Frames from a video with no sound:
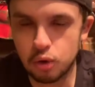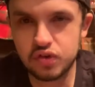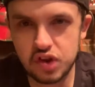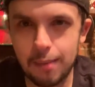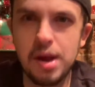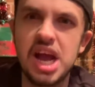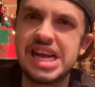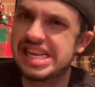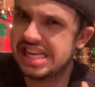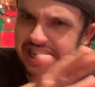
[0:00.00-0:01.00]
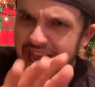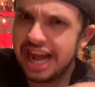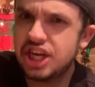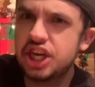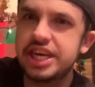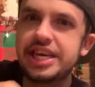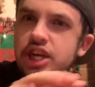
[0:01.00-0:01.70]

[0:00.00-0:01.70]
some sketchy,